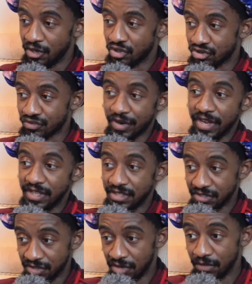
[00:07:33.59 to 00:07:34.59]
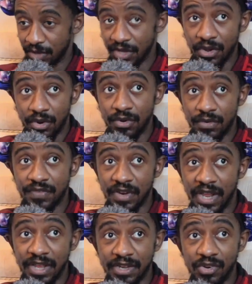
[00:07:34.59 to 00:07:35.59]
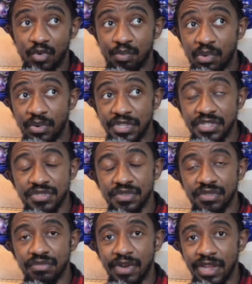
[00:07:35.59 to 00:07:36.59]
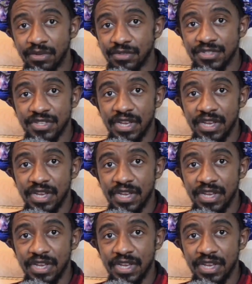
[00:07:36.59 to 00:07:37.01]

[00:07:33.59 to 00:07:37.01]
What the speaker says: trains going over like little points on the rails,